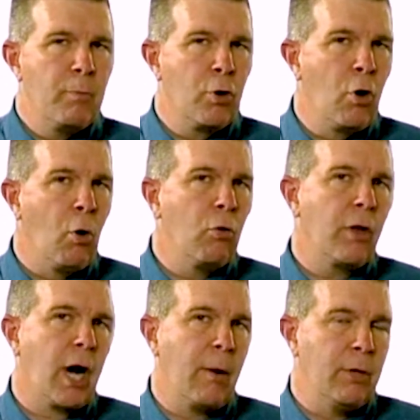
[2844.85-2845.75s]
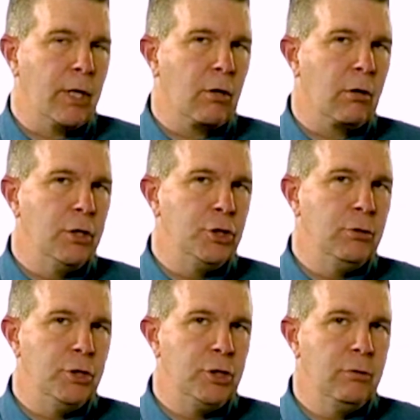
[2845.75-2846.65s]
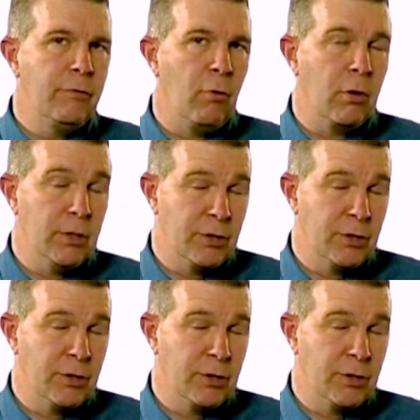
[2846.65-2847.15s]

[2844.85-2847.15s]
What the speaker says: goal that I would encourage you to shoot for is